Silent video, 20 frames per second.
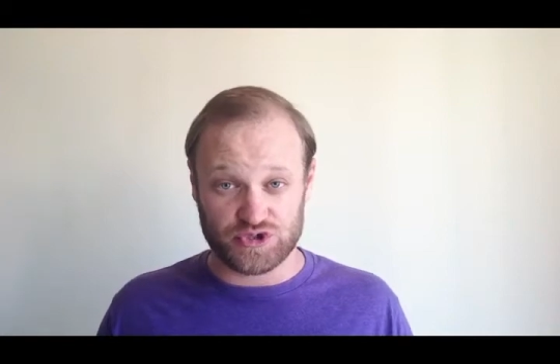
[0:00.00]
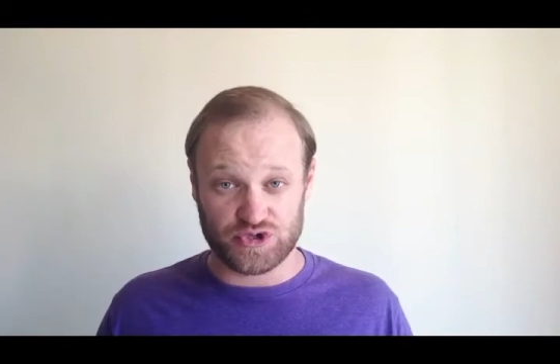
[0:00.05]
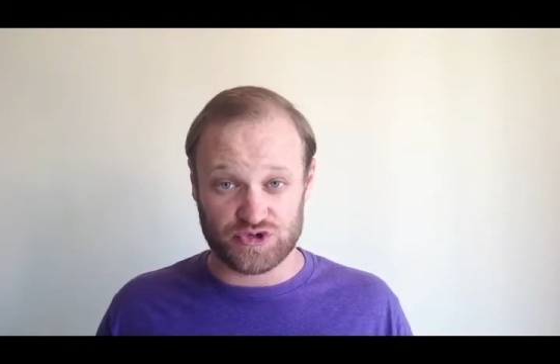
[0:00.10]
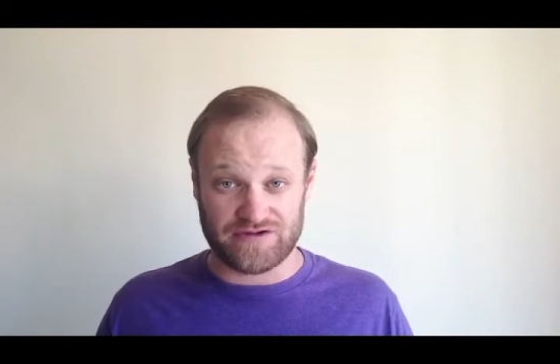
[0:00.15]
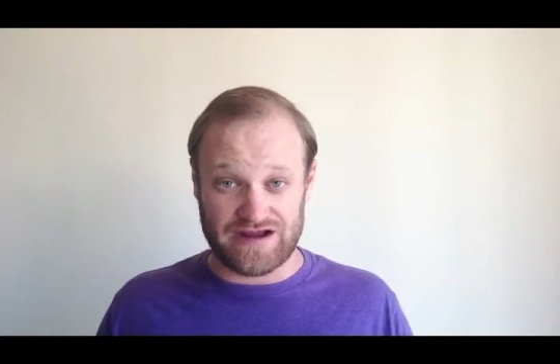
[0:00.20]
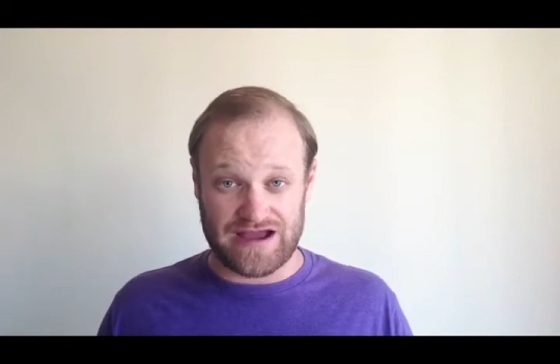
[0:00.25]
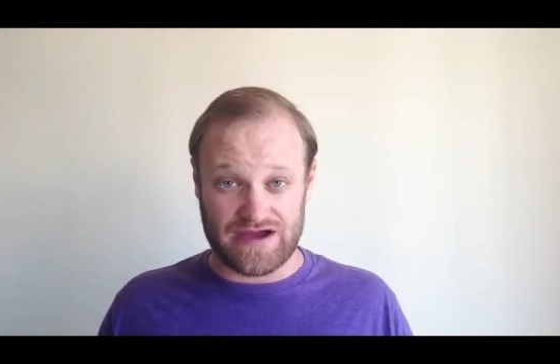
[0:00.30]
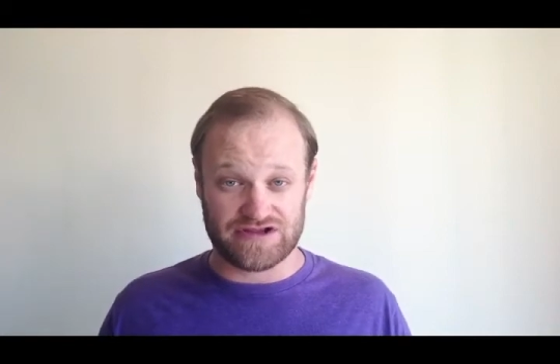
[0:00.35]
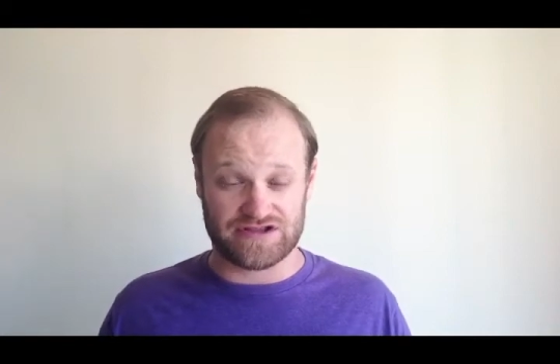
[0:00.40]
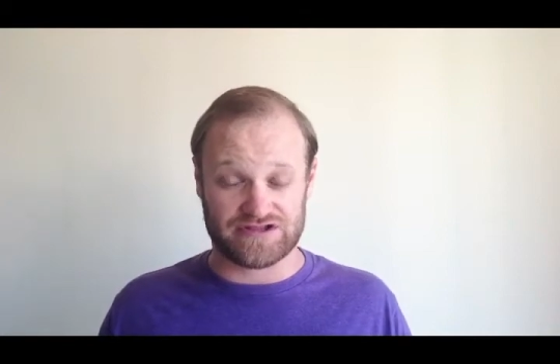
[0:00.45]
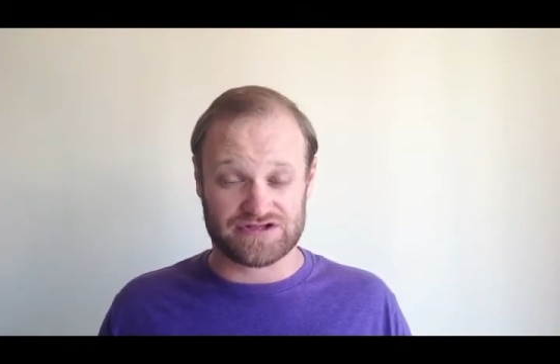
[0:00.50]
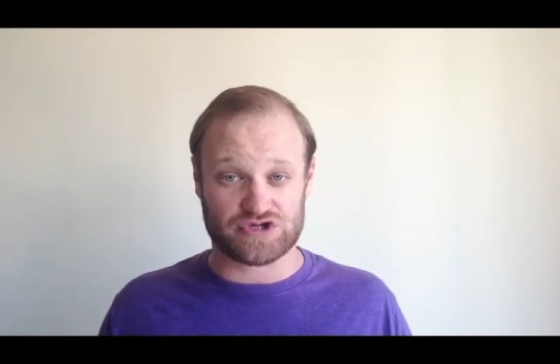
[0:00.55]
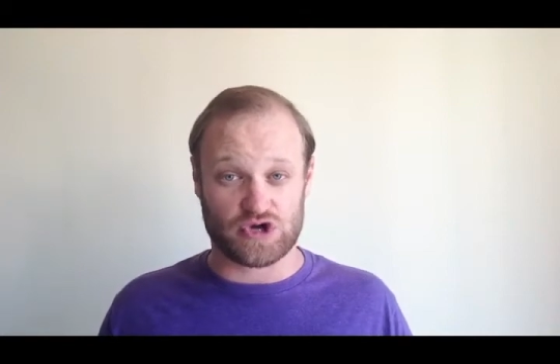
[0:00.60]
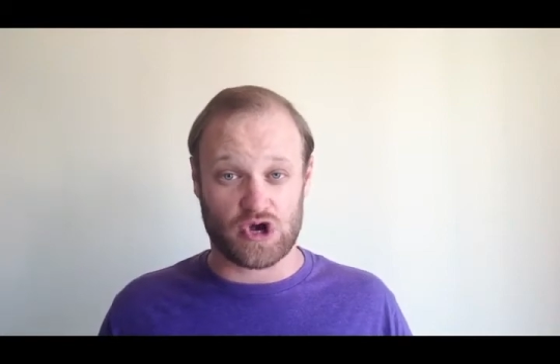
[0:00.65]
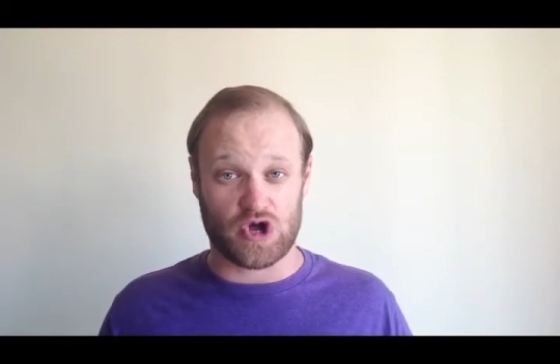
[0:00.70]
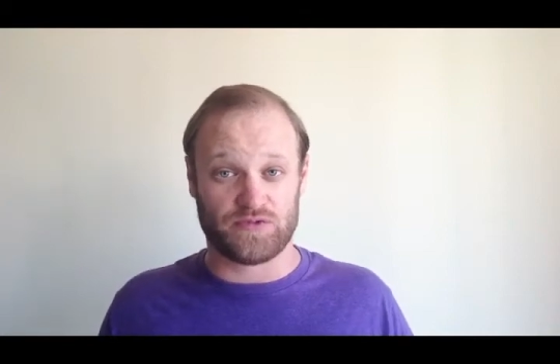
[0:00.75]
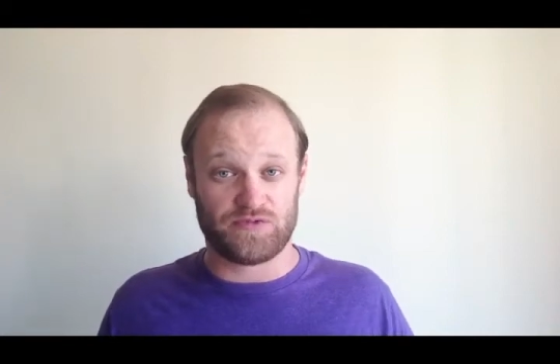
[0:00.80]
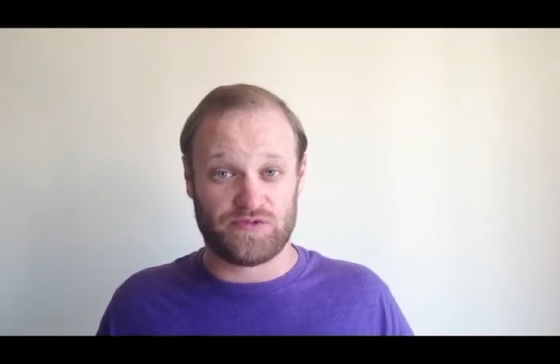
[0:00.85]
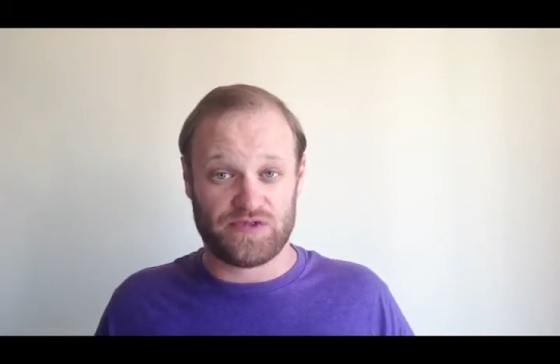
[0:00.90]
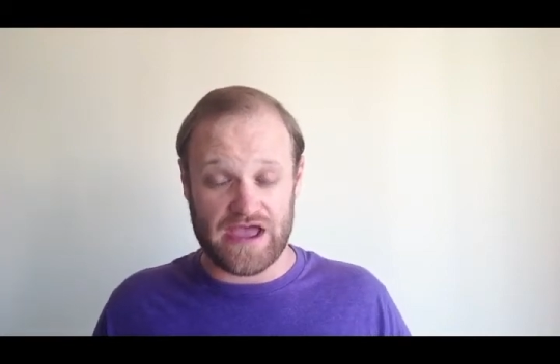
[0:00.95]
you're around English
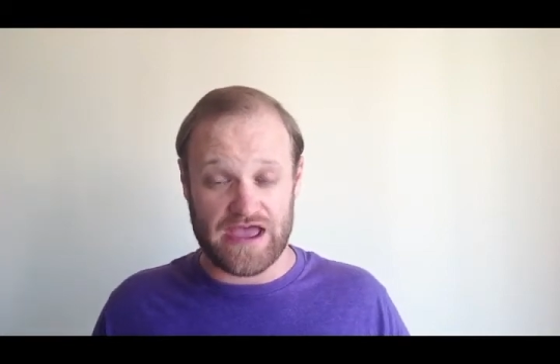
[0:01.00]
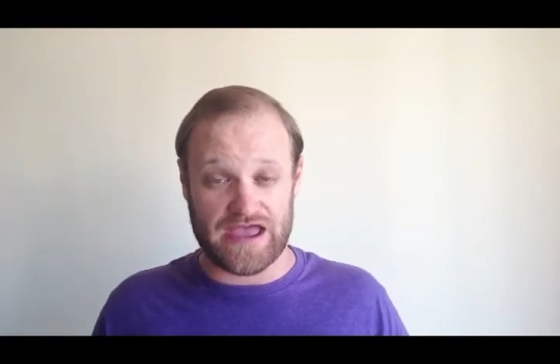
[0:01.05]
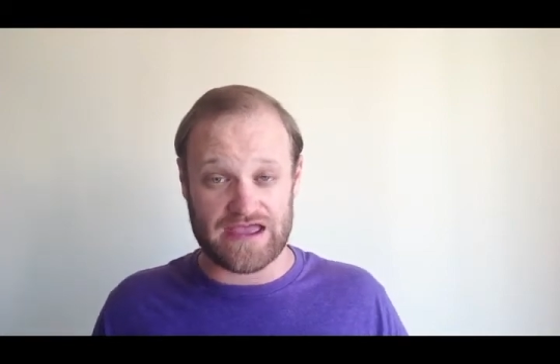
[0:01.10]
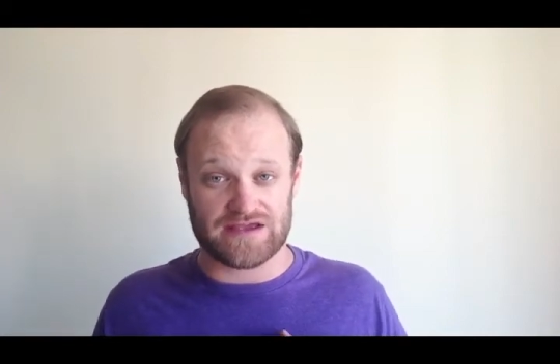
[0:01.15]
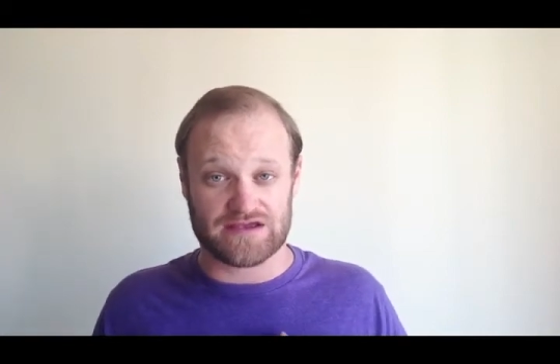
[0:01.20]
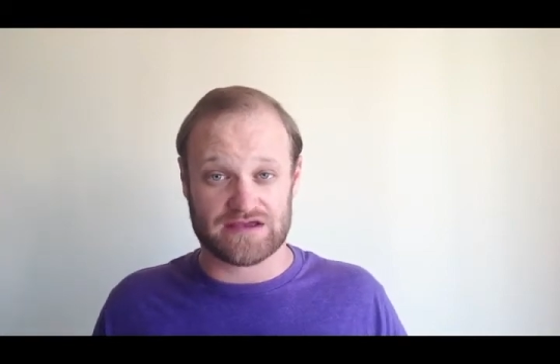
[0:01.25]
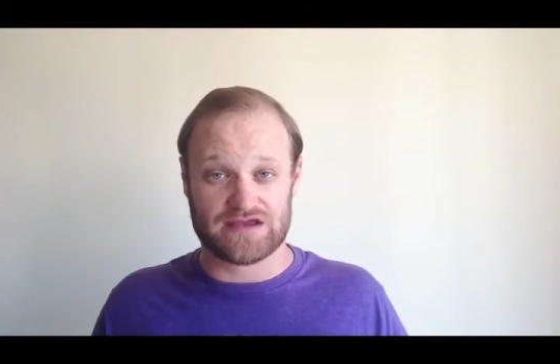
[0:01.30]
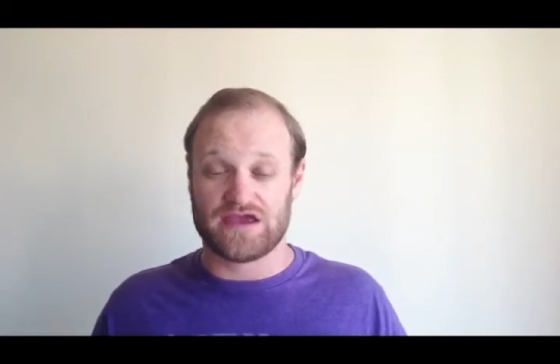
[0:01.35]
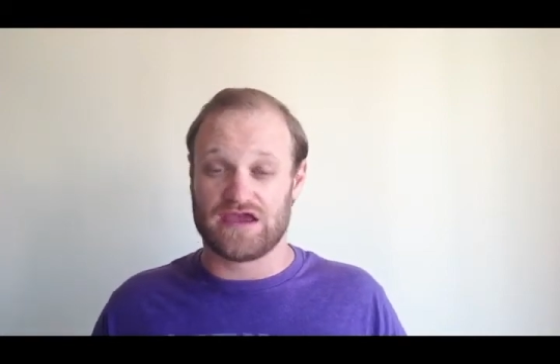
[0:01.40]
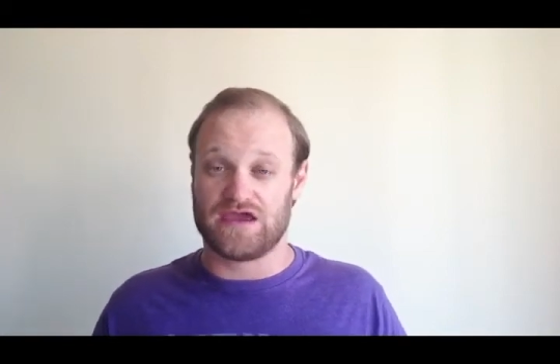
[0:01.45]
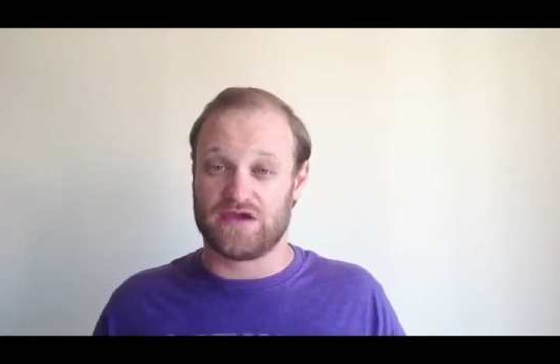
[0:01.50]
all day.